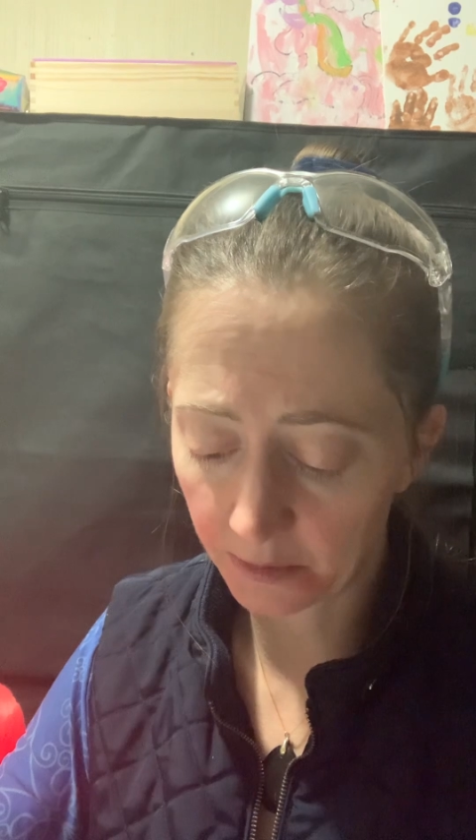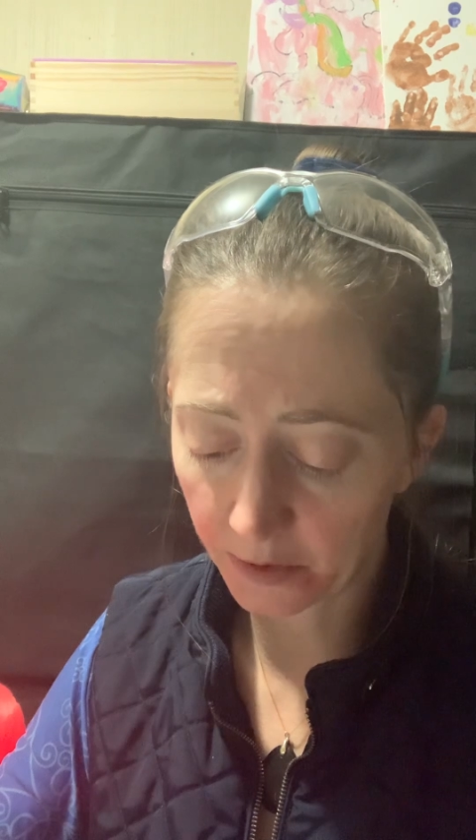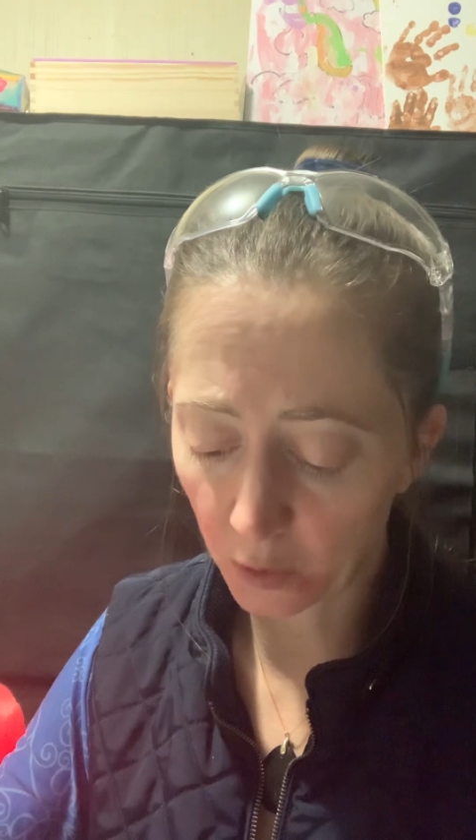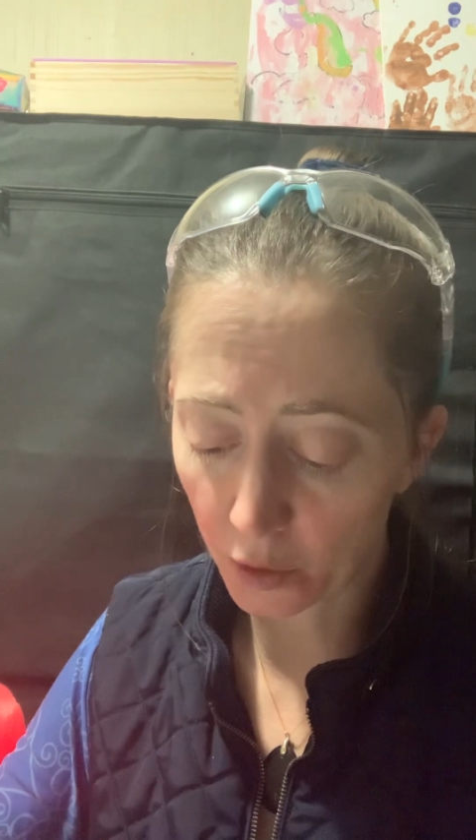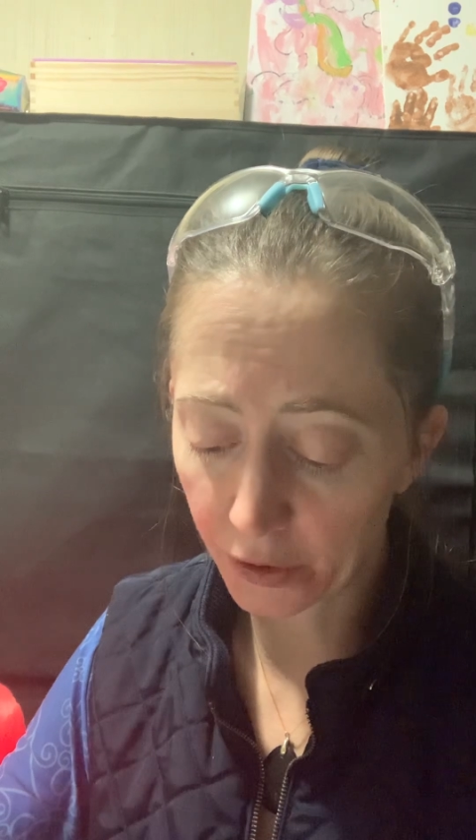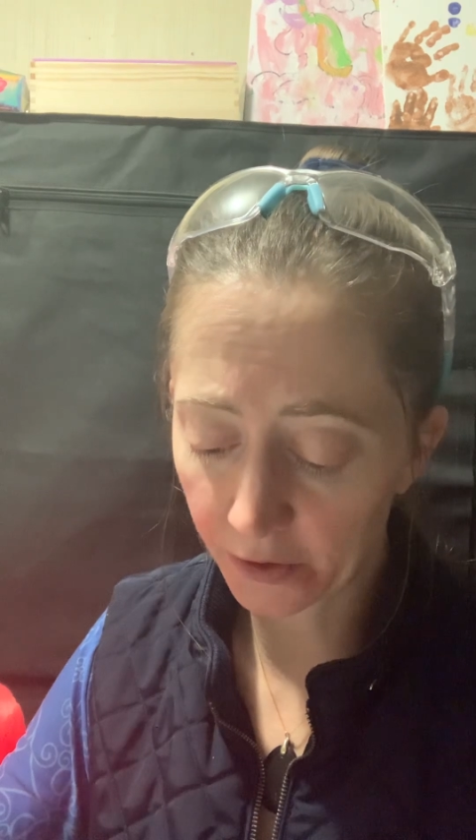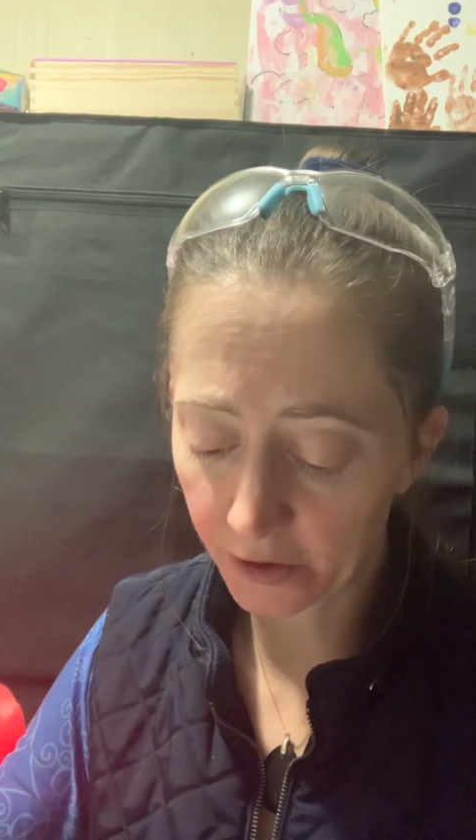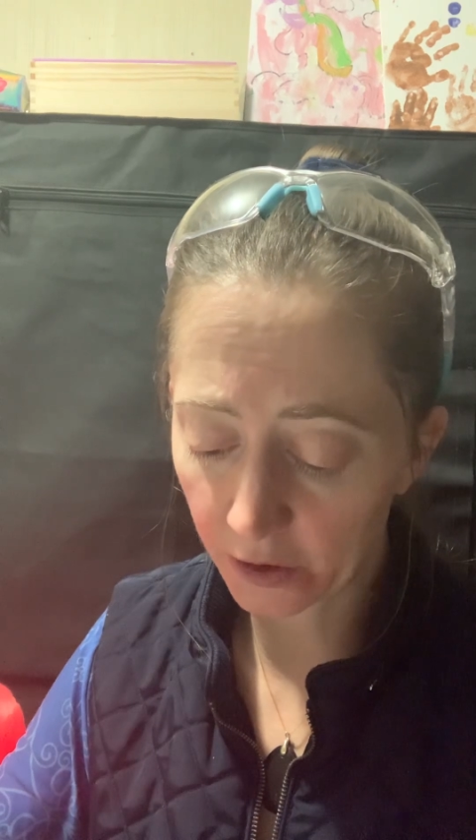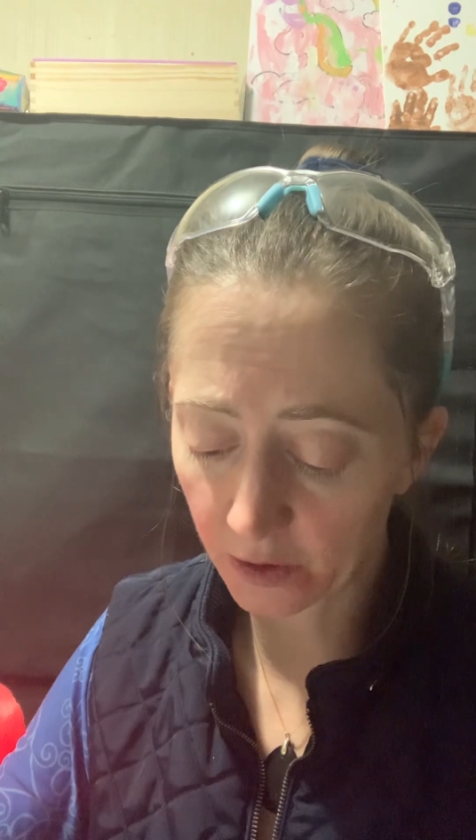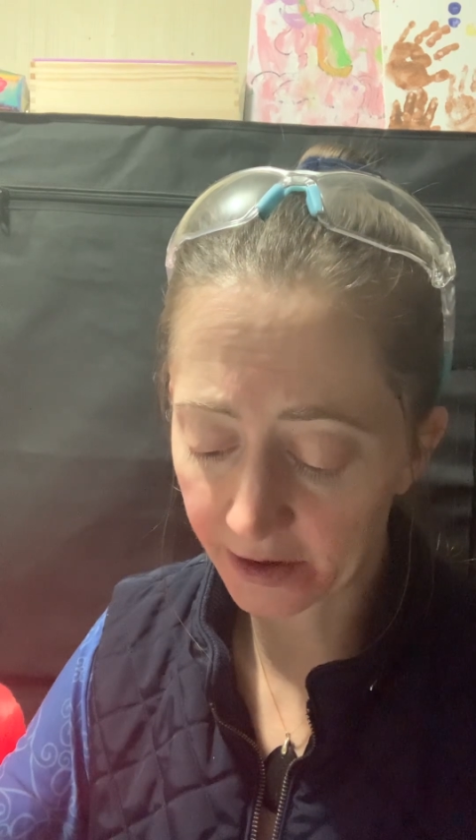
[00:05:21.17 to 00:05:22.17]
Or you can
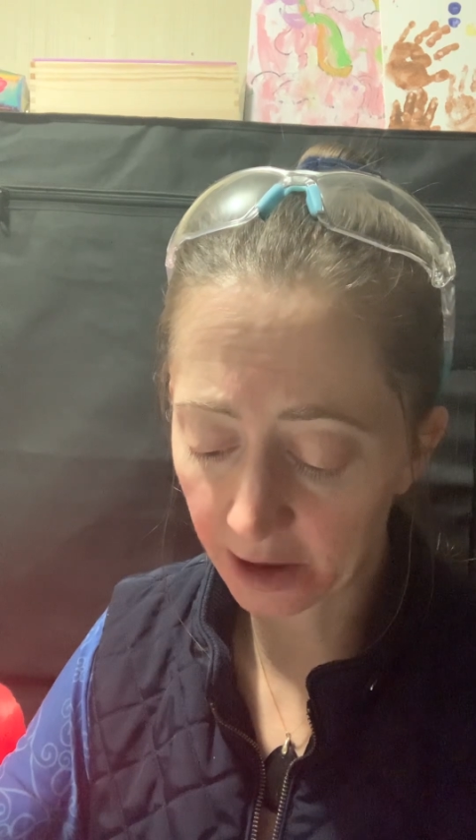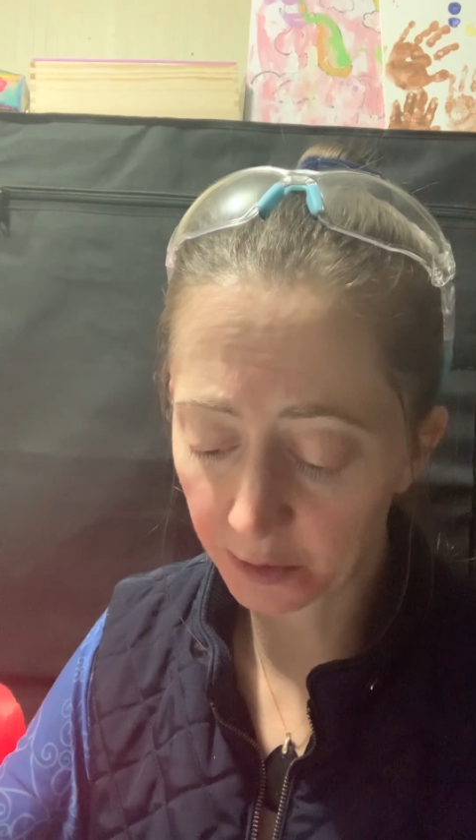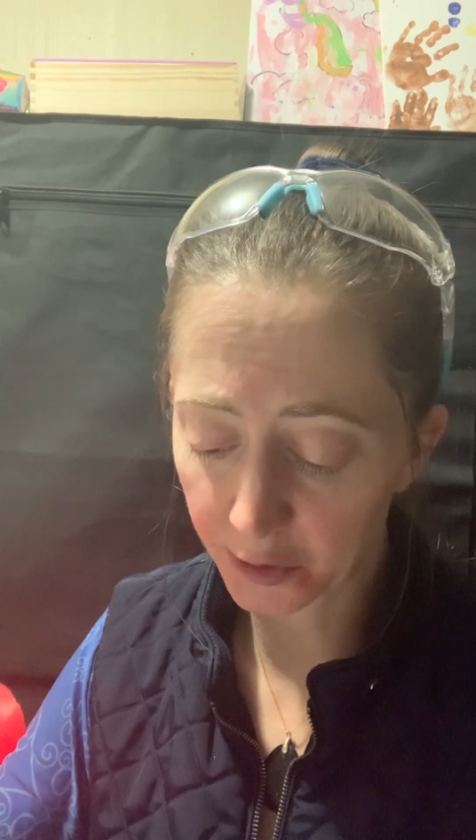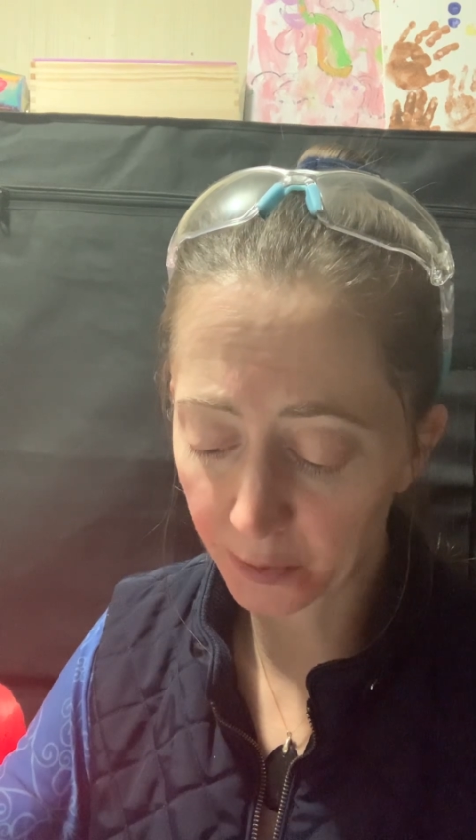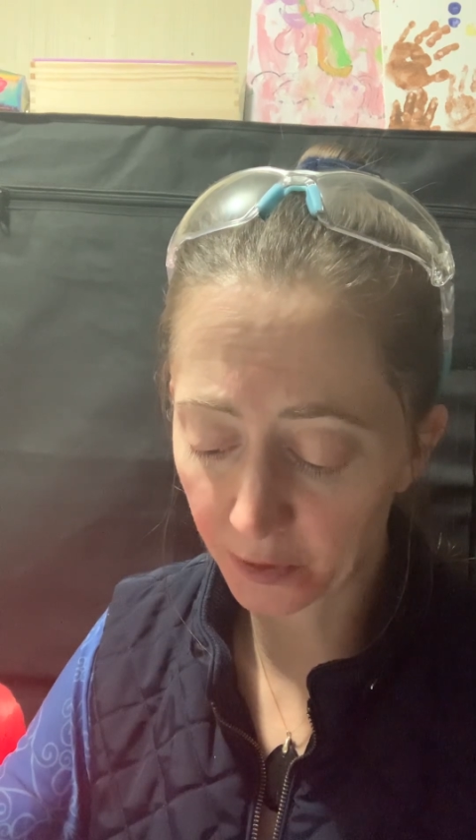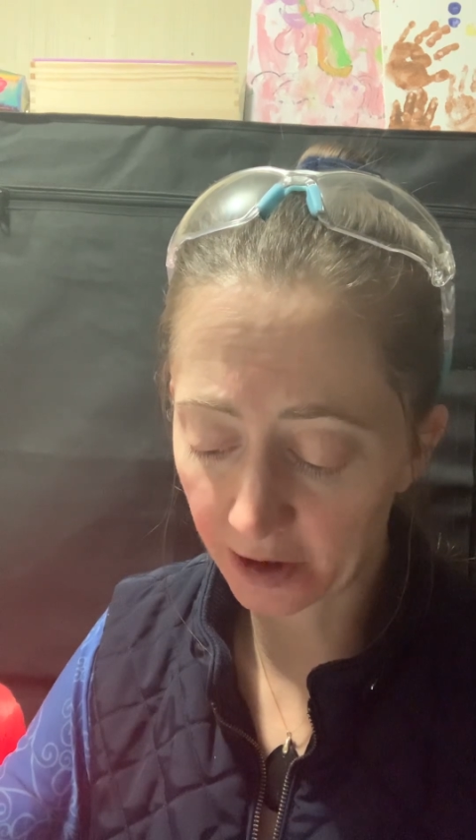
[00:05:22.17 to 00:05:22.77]
do a tablespoon